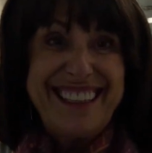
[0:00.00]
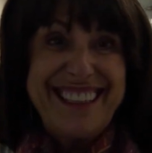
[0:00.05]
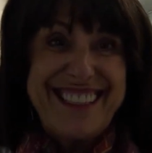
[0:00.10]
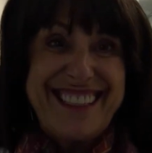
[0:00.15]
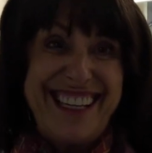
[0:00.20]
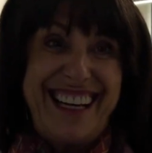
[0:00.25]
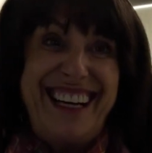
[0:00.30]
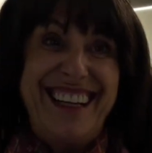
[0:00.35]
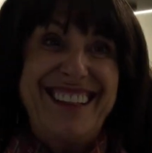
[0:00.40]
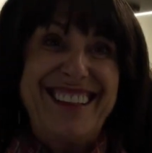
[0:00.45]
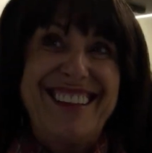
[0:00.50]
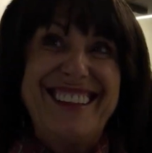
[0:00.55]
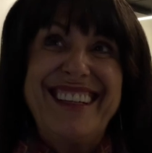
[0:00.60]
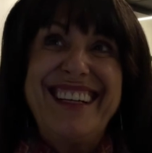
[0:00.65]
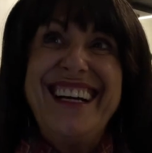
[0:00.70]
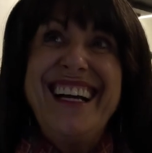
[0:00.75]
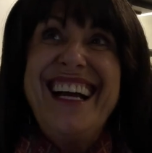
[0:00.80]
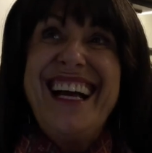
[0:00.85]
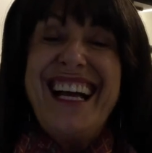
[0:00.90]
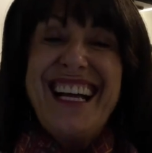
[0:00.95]

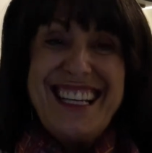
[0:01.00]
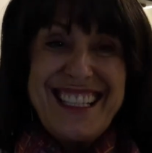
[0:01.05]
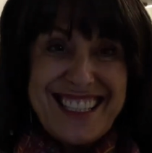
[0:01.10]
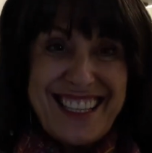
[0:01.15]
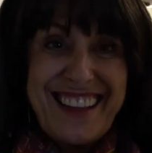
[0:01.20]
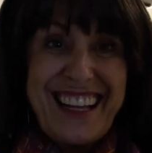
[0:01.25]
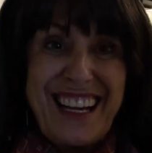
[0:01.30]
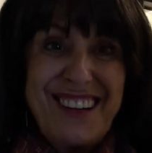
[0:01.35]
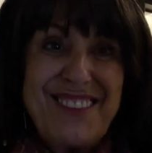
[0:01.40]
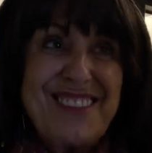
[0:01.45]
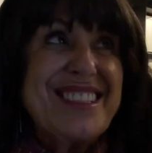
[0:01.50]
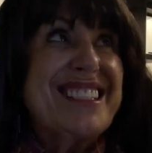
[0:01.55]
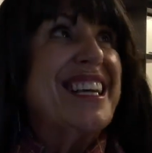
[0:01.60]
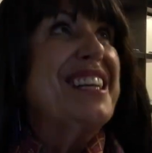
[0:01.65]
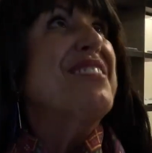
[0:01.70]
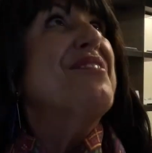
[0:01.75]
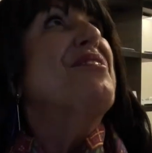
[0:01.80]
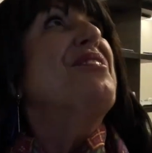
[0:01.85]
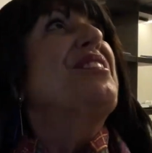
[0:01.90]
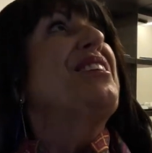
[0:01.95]
So that was
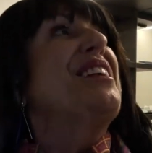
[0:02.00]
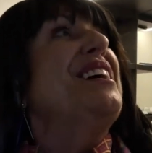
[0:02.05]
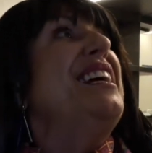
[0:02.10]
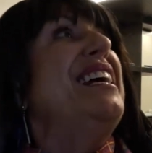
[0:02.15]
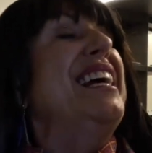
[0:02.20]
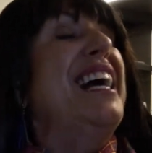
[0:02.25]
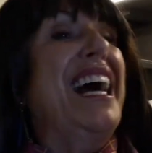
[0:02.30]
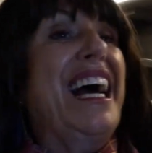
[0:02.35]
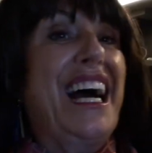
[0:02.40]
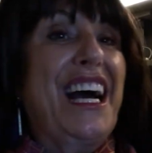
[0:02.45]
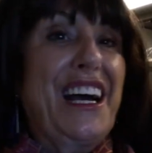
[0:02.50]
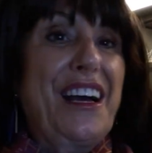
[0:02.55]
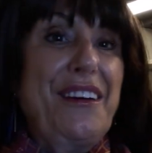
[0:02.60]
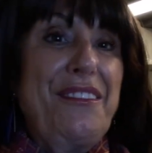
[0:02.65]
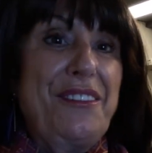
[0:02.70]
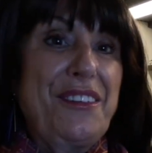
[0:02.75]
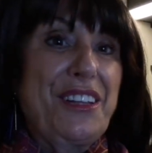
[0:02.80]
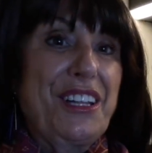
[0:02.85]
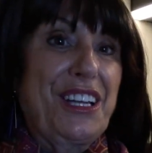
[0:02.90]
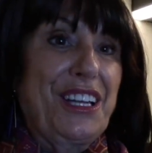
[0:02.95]
it for
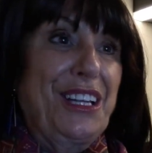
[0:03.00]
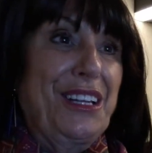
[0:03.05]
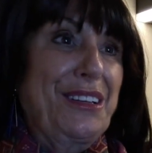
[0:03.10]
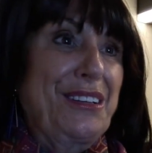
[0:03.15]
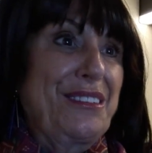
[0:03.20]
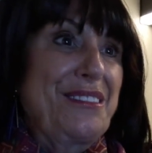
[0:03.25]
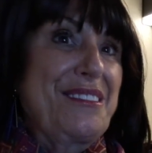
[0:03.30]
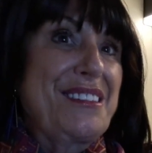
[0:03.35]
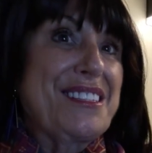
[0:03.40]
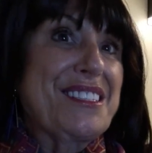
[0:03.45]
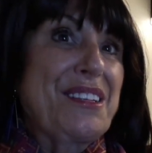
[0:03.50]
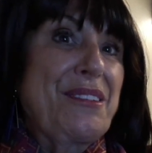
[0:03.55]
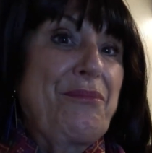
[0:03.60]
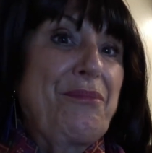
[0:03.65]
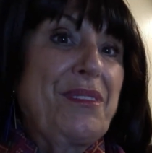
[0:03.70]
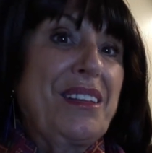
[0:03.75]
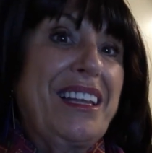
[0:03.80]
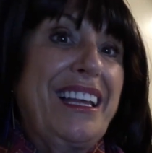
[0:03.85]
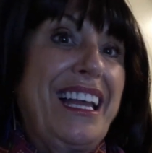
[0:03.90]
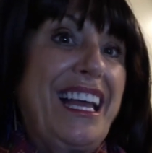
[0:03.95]
the loos.
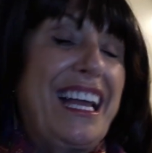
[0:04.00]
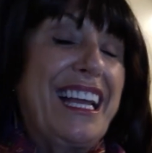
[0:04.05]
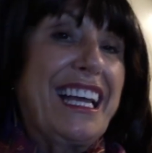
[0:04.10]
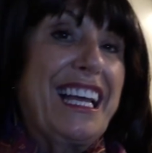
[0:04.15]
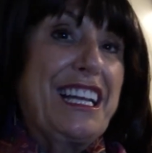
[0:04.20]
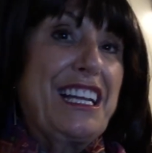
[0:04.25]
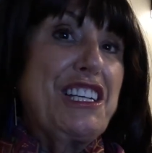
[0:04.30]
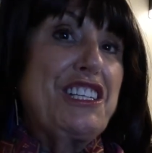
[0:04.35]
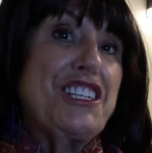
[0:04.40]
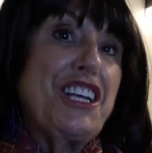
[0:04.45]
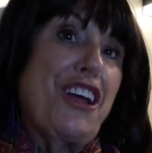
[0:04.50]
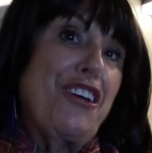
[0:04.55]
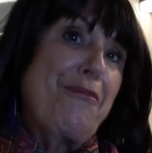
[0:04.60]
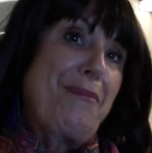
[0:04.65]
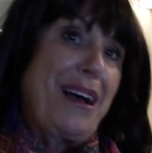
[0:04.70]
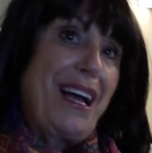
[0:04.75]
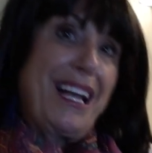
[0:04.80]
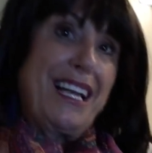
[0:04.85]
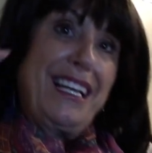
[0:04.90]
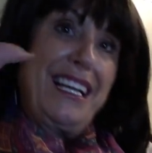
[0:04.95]
Can I show
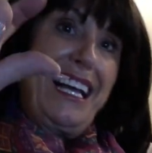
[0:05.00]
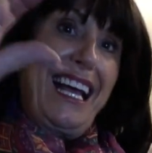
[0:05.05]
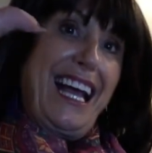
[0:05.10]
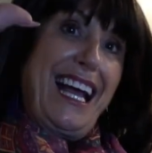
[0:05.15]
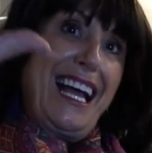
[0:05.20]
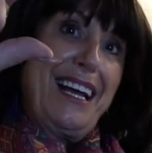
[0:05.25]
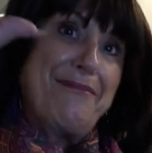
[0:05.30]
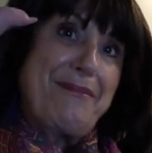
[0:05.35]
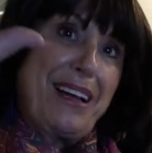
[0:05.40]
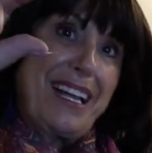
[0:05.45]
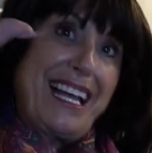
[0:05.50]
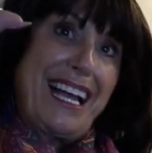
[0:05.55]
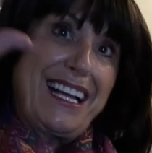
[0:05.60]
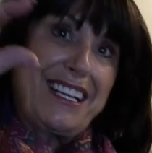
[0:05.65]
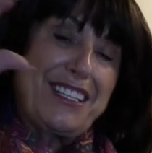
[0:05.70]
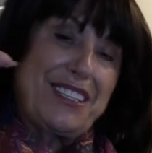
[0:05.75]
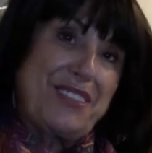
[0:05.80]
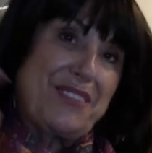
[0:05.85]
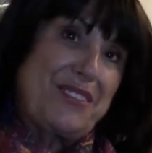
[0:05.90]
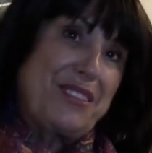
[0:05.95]
my
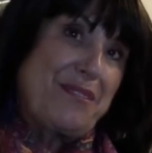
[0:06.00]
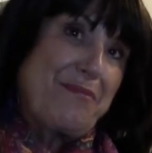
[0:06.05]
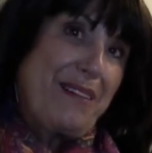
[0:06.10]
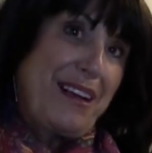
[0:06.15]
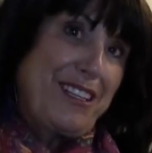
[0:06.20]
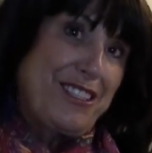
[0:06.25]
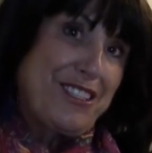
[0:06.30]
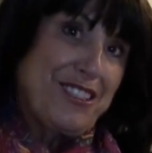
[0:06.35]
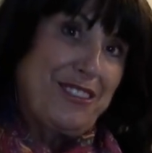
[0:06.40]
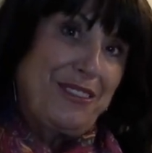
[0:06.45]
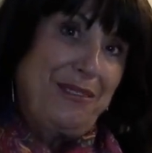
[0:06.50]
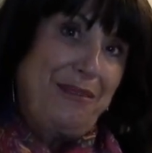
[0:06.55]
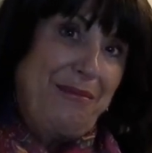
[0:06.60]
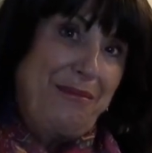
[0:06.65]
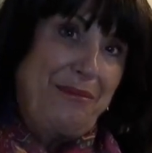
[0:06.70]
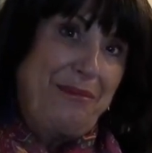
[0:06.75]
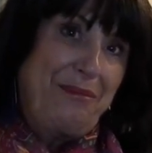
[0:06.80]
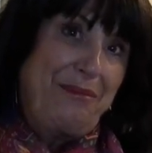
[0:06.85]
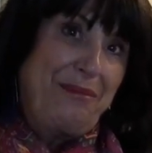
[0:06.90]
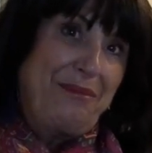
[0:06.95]
extra special
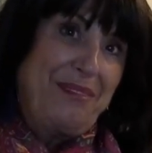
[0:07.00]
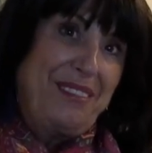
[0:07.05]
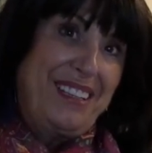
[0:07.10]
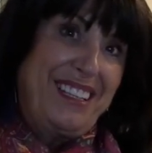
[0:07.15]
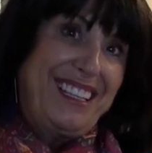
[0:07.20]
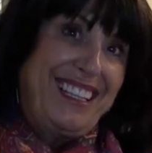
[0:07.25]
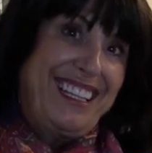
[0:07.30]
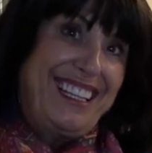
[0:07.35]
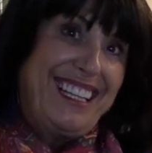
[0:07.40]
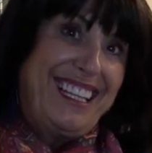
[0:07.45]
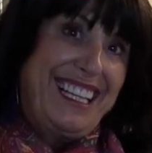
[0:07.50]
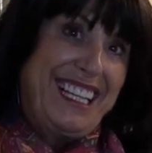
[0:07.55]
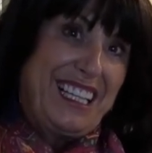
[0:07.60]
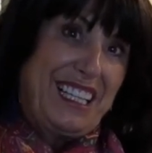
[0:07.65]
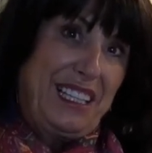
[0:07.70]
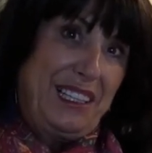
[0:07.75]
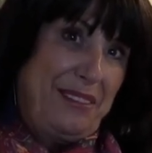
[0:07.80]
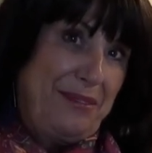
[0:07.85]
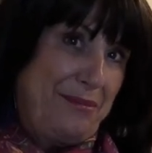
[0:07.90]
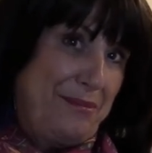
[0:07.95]

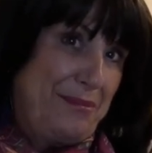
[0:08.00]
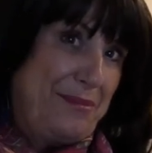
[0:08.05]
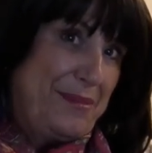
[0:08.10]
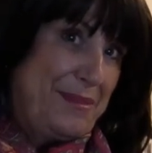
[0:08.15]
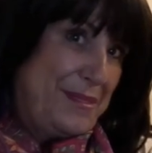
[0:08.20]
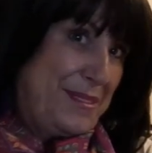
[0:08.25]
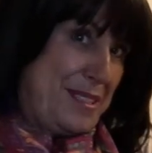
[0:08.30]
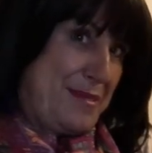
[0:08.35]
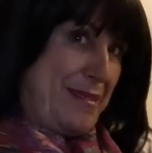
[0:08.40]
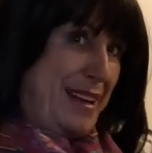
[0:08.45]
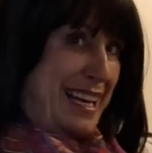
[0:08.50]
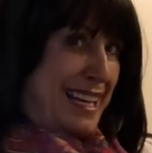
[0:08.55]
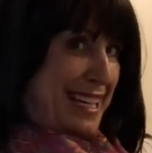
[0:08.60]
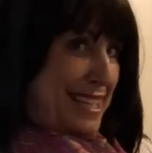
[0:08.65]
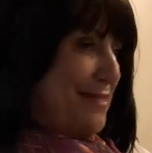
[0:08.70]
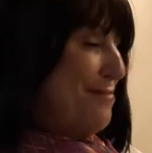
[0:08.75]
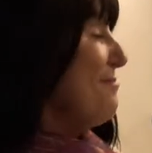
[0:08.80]
little smell?